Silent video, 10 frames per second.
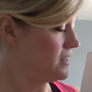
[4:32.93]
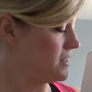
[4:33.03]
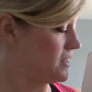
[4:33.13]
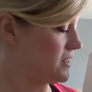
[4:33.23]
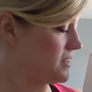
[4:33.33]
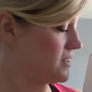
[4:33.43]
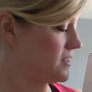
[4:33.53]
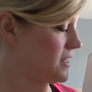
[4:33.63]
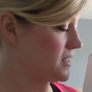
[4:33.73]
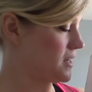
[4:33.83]
It's
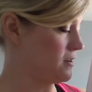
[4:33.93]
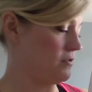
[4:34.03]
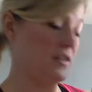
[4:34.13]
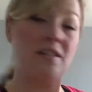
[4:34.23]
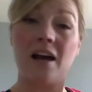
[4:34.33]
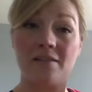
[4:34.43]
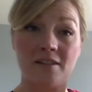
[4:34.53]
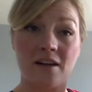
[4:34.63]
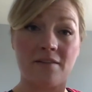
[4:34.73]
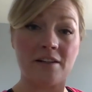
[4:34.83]
6 hundreds and
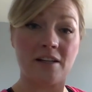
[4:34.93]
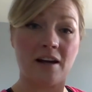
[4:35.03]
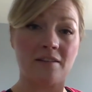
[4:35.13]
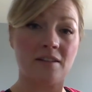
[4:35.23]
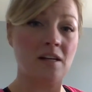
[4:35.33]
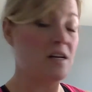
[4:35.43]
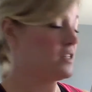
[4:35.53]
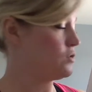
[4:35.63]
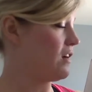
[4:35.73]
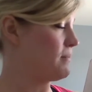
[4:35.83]
7 tens.
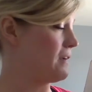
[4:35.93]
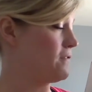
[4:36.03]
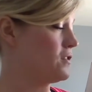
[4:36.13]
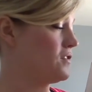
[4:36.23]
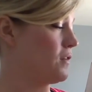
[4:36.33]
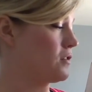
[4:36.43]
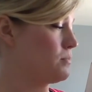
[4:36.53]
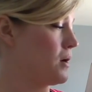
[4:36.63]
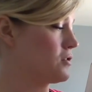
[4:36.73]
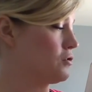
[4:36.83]
So I have my first
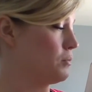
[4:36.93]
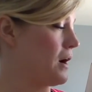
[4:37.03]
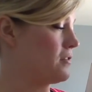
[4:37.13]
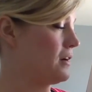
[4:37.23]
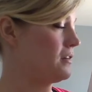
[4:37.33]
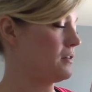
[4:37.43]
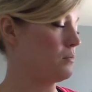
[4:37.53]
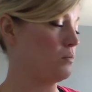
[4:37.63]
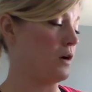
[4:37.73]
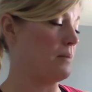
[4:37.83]
partial product
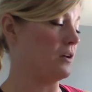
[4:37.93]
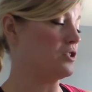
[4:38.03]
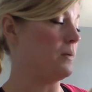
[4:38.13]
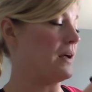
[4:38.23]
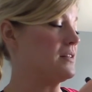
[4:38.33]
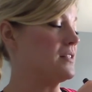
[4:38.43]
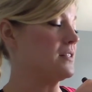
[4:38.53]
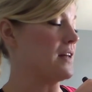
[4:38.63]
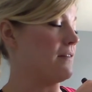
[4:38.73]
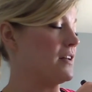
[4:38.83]
where I multiplied
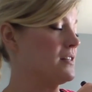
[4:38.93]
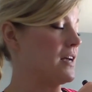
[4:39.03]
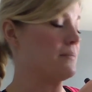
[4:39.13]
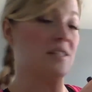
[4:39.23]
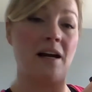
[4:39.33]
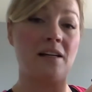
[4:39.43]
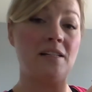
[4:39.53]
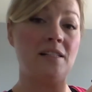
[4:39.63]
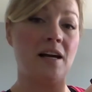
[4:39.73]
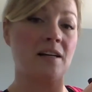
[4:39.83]
7 times
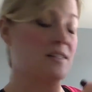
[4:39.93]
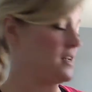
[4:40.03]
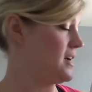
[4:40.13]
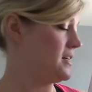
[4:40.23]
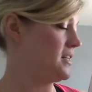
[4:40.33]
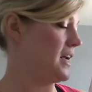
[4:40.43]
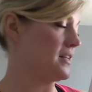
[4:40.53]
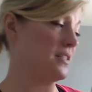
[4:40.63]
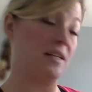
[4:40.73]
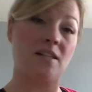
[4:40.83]
96 to get
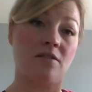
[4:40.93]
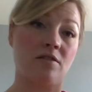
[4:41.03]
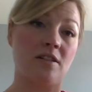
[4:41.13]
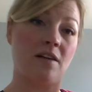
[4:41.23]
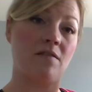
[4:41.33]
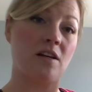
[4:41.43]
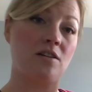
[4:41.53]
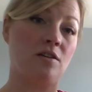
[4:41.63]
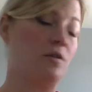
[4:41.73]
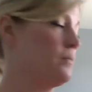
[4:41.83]
672.